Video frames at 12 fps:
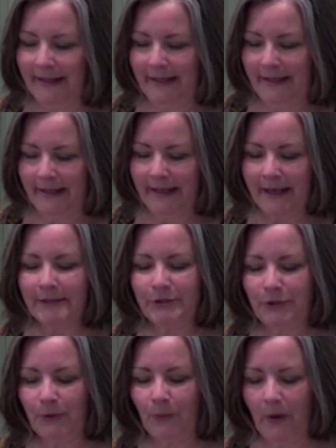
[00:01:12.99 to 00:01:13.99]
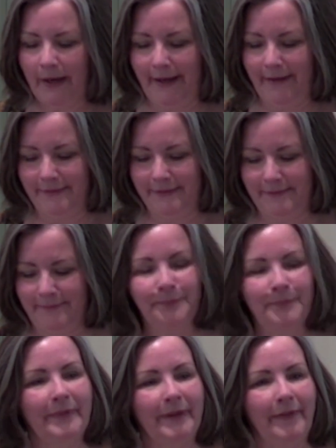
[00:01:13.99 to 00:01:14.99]
He had 2 wives.
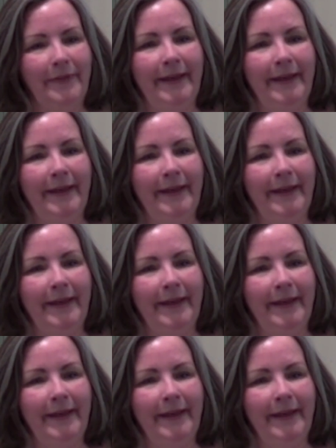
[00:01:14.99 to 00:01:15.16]
The